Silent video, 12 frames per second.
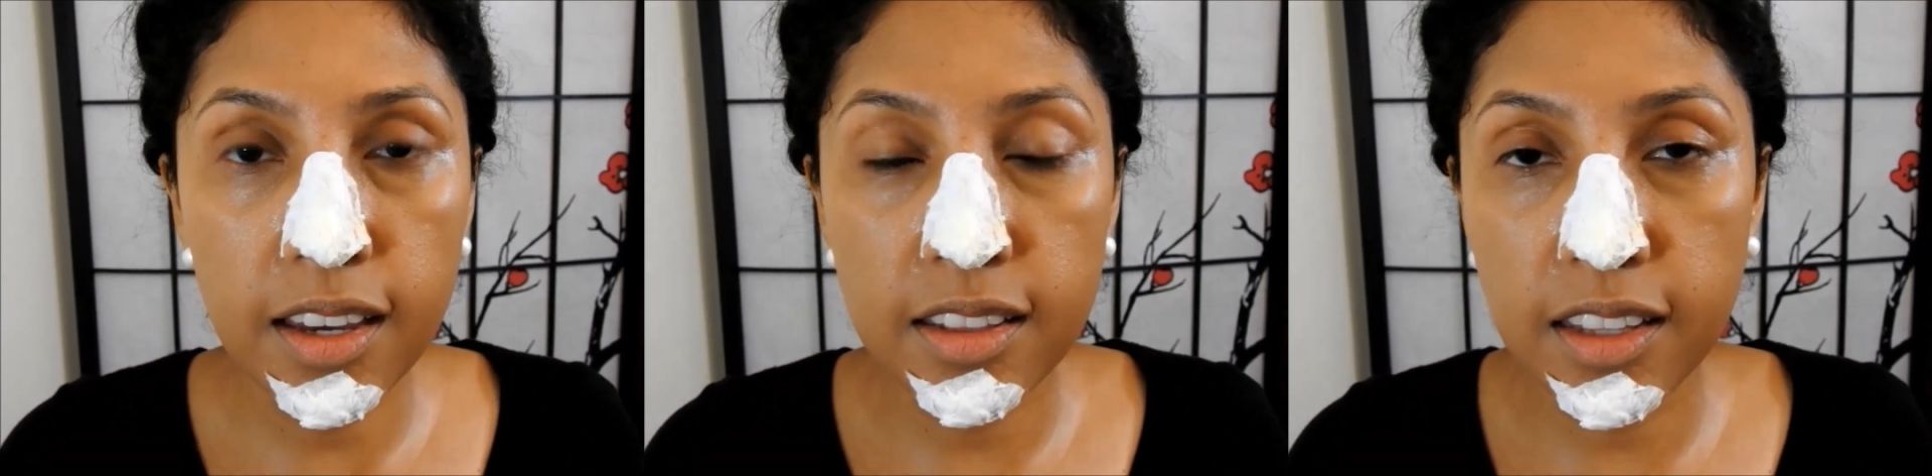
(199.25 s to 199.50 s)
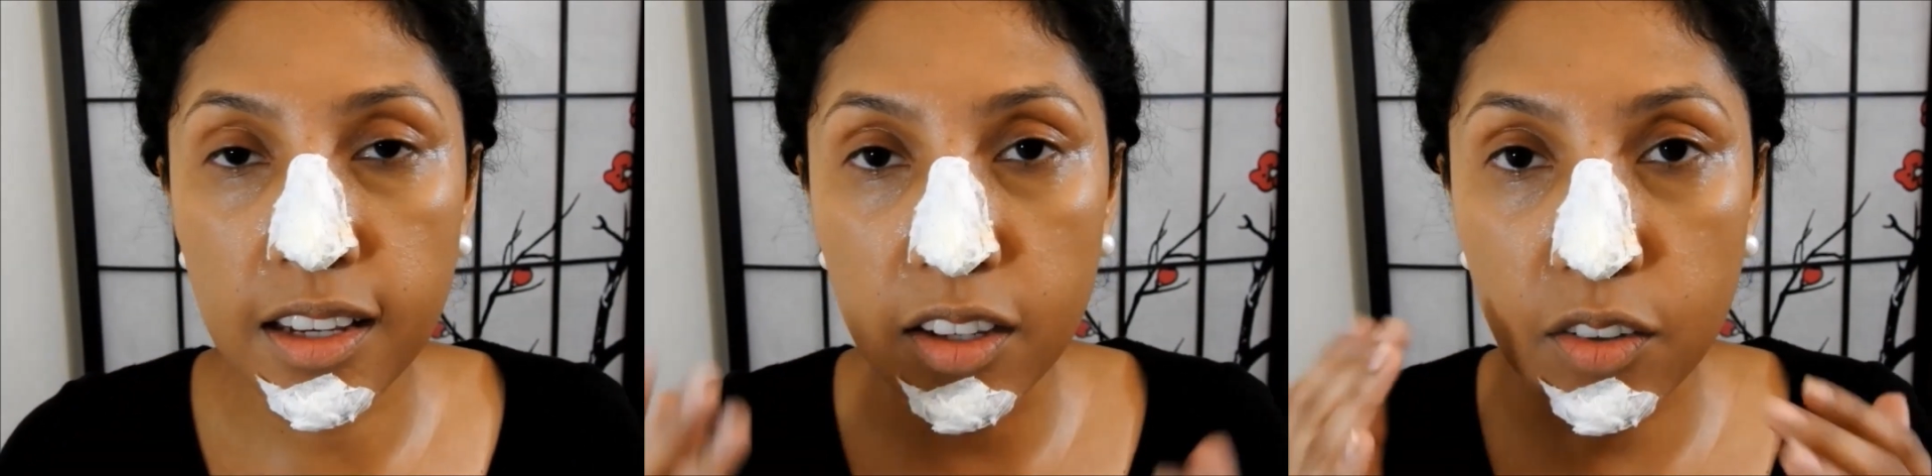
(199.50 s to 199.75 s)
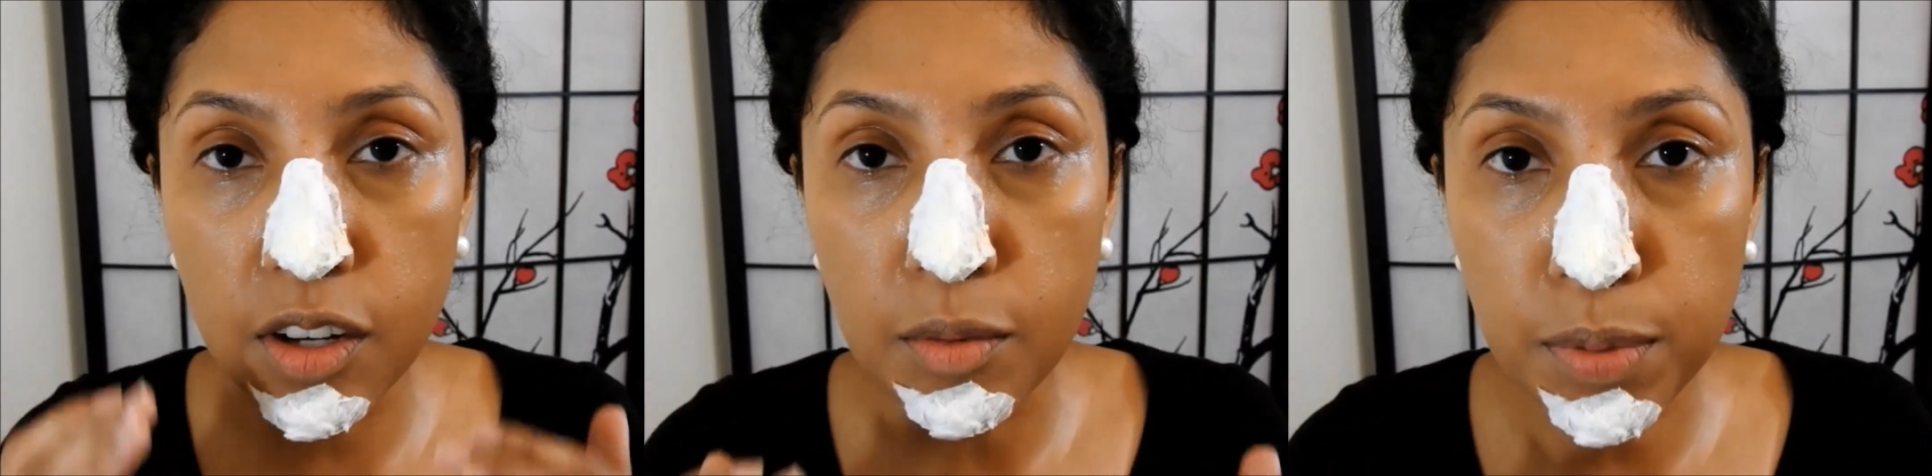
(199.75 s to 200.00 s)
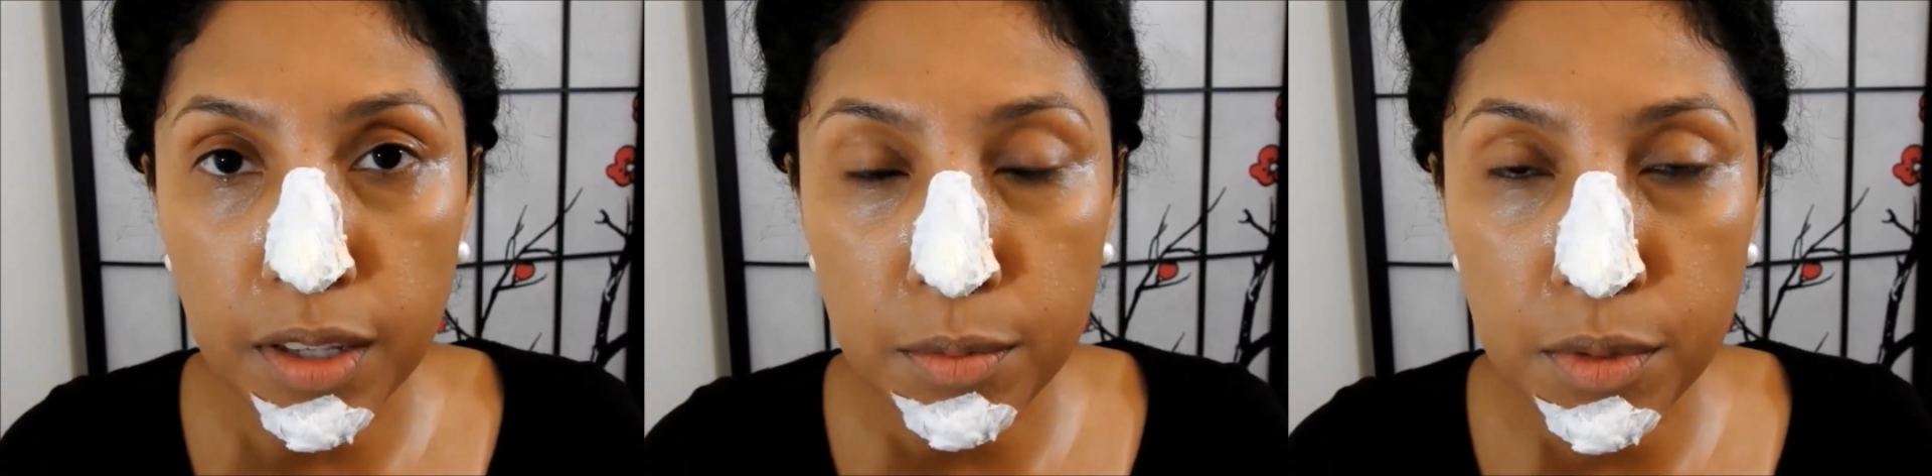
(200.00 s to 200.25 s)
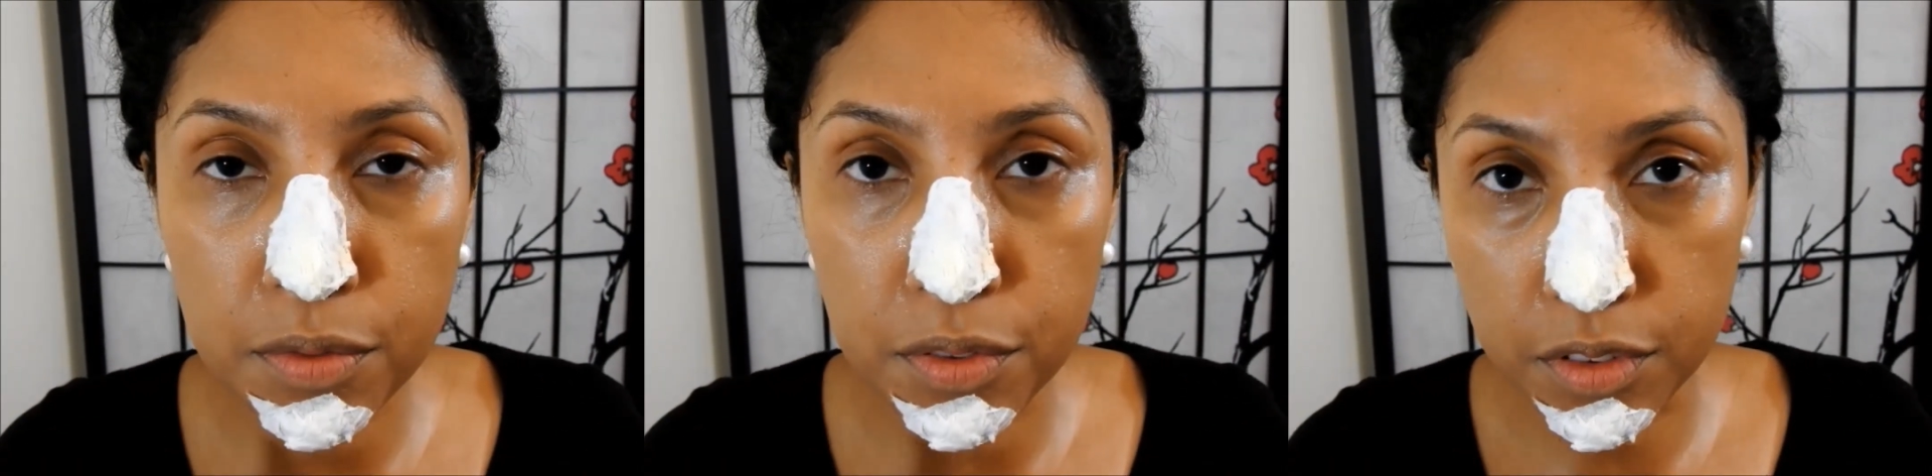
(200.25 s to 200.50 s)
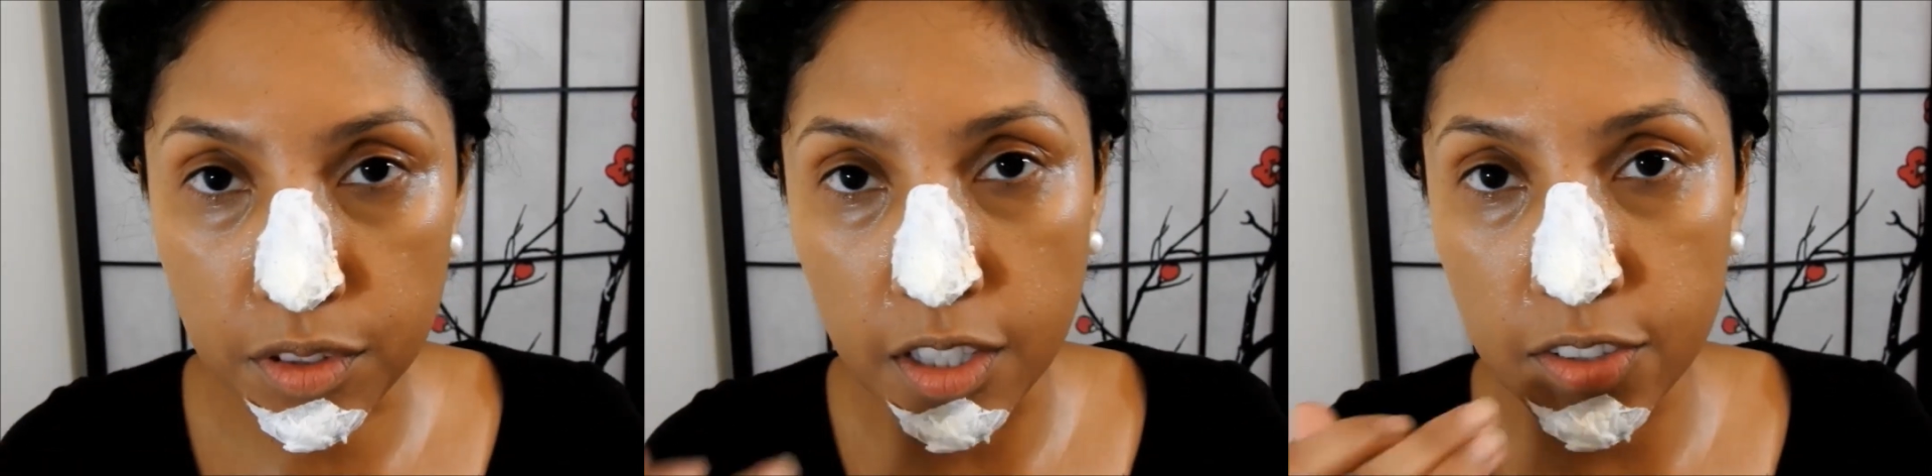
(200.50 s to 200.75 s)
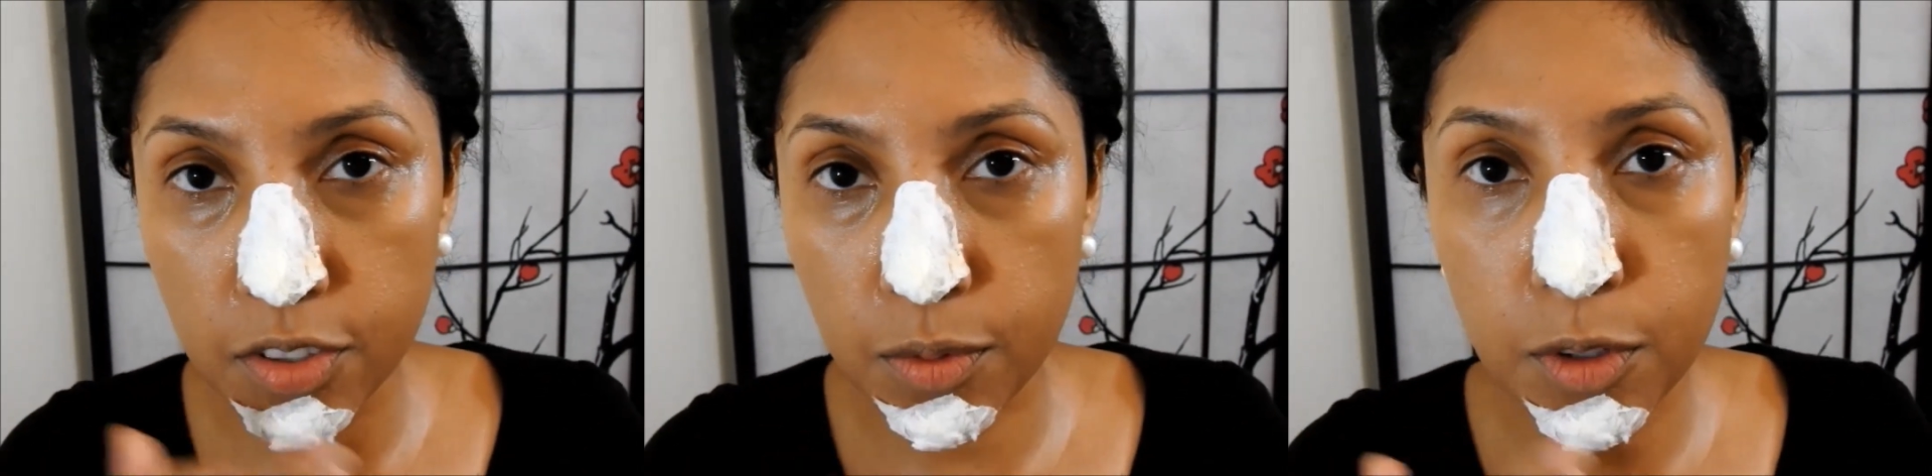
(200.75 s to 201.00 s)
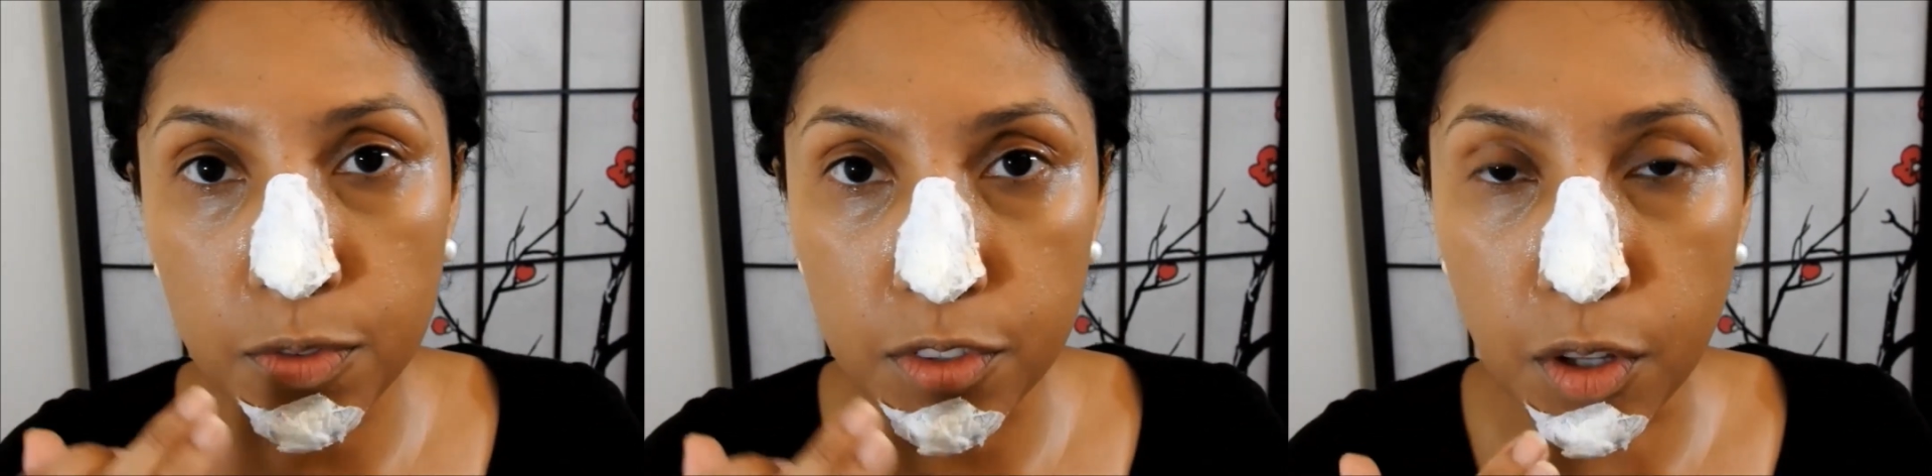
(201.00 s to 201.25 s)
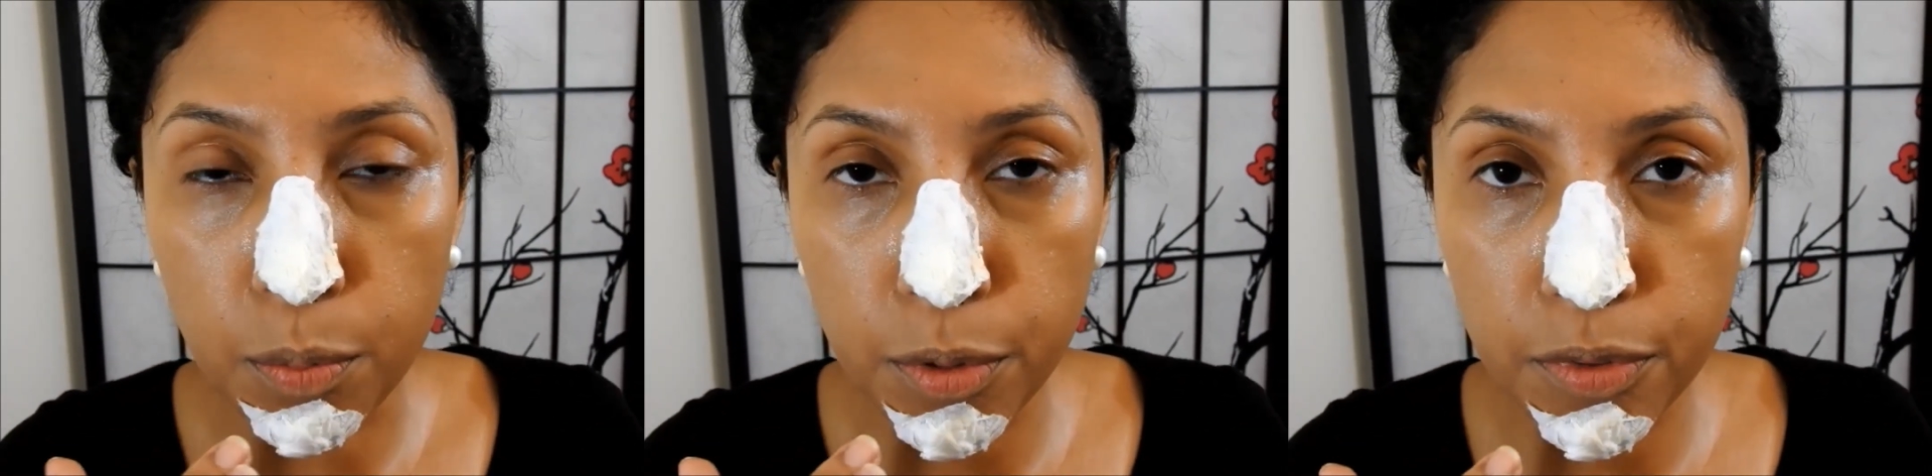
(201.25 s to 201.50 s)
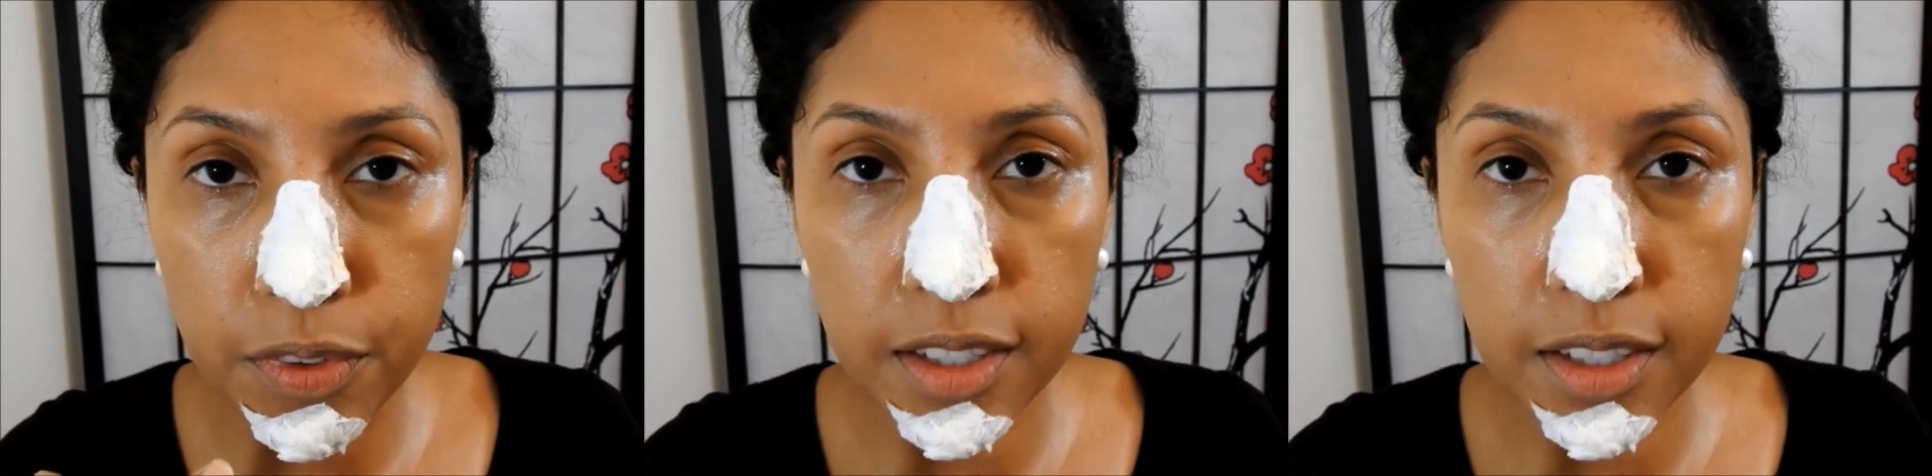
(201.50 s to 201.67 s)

and then I'm gonna apply my foundation on top of